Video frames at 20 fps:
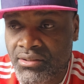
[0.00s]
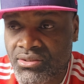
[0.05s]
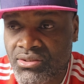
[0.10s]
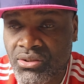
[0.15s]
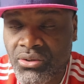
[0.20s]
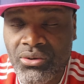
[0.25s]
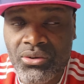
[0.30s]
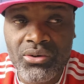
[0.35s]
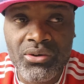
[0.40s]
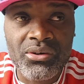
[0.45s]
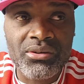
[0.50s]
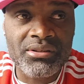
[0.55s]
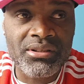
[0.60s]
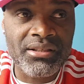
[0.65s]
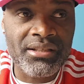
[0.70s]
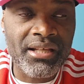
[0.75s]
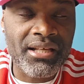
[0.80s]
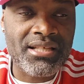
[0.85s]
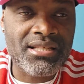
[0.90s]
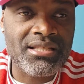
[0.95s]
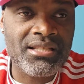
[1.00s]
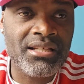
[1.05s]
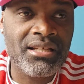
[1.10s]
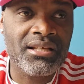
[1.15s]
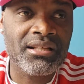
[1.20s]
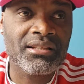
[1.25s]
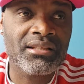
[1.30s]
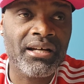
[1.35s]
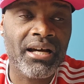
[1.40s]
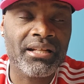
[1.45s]
So the next
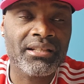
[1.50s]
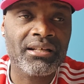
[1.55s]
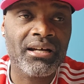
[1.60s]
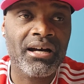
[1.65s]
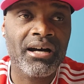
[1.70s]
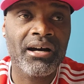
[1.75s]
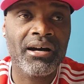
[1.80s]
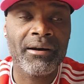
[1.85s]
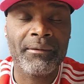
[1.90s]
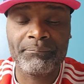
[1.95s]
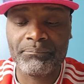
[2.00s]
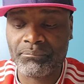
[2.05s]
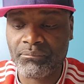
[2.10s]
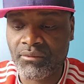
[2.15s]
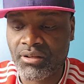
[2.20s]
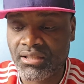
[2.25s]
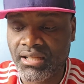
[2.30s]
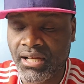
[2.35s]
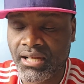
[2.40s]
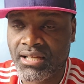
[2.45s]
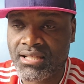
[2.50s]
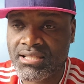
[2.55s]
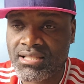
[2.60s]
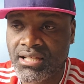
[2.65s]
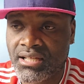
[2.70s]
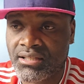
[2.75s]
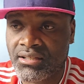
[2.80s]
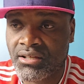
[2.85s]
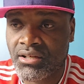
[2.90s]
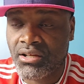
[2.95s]
thing that, like I
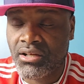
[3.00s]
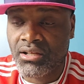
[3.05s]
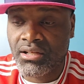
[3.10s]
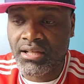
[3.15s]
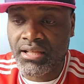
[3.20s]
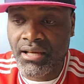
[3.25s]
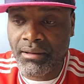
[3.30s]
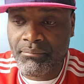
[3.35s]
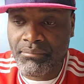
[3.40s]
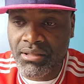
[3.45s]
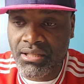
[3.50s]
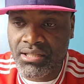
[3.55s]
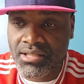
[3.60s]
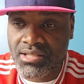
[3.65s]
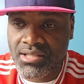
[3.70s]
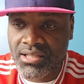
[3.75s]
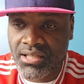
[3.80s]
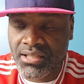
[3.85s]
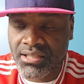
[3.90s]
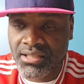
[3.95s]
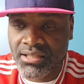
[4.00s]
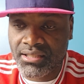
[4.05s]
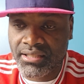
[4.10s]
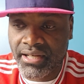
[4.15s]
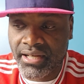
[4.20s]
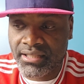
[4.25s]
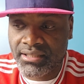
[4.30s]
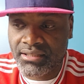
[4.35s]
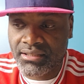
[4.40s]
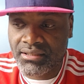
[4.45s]
said, Liam Bailey stated
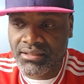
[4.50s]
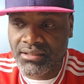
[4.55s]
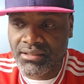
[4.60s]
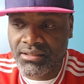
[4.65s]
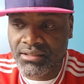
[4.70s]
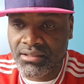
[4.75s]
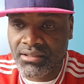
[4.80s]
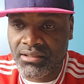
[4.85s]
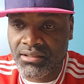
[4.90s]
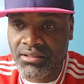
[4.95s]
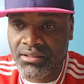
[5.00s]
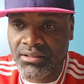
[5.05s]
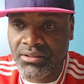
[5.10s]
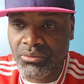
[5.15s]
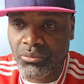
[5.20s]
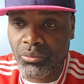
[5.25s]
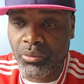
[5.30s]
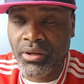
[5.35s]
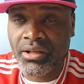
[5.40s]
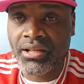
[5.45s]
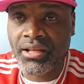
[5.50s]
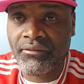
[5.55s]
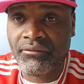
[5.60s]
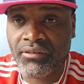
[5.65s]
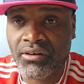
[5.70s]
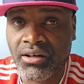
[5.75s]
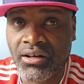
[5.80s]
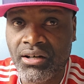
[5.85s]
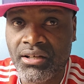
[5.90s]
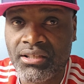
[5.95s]
that
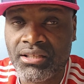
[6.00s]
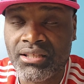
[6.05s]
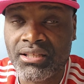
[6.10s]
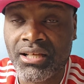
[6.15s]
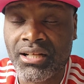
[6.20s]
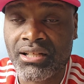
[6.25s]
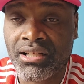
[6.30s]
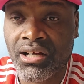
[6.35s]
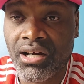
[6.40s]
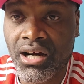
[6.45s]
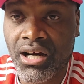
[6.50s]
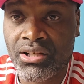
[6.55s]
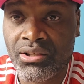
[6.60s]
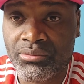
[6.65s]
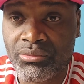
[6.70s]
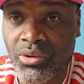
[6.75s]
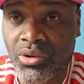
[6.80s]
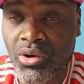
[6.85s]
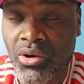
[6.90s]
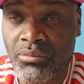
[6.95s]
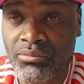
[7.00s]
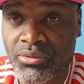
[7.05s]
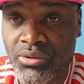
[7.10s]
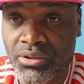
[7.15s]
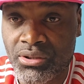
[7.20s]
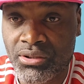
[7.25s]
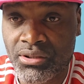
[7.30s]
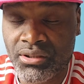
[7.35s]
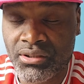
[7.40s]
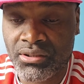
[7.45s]
whenever he get called up to come to
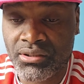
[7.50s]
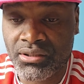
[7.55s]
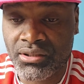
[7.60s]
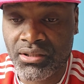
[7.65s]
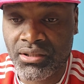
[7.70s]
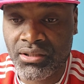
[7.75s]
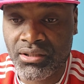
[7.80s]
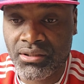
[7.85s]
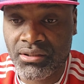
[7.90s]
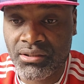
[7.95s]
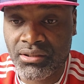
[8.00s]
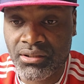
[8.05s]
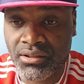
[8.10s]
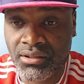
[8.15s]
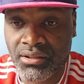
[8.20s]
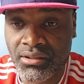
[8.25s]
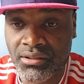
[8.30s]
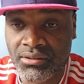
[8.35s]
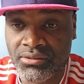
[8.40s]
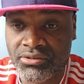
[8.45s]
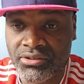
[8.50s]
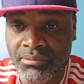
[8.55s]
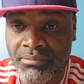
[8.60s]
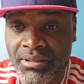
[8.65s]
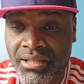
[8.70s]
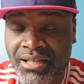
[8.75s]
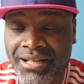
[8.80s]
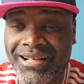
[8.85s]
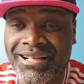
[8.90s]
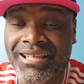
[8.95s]
the
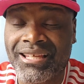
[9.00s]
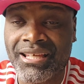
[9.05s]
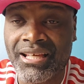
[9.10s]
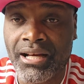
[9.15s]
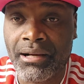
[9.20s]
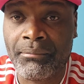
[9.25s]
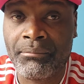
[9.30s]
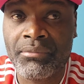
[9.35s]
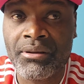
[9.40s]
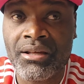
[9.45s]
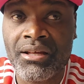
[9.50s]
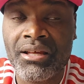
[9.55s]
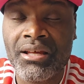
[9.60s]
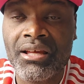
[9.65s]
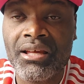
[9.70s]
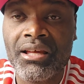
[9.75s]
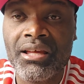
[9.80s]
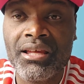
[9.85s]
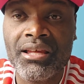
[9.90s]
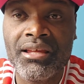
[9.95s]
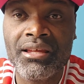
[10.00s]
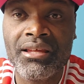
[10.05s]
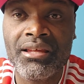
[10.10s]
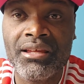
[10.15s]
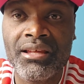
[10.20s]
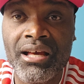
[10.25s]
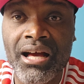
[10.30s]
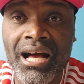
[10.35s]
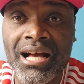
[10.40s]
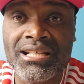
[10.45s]
Jamaica camp,
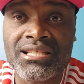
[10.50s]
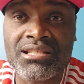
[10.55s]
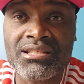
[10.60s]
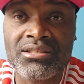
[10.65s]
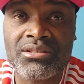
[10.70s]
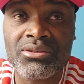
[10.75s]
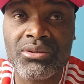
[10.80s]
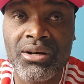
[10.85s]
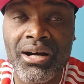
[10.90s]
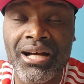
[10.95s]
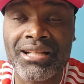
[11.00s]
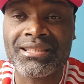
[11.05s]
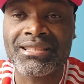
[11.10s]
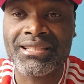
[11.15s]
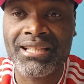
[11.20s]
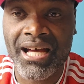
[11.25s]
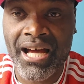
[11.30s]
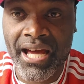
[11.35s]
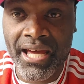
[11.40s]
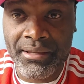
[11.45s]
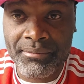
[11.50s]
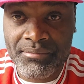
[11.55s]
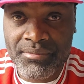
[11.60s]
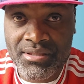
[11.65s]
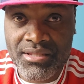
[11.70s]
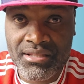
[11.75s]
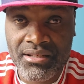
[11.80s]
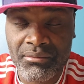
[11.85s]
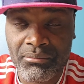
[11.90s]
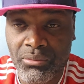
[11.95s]
he has to, at
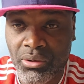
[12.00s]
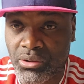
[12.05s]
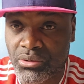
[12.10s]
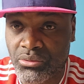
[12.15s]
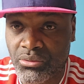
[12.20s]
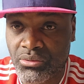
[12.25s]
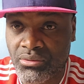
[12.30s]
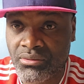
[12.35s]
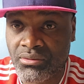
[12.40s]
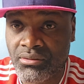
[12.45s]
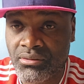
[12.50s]
times, but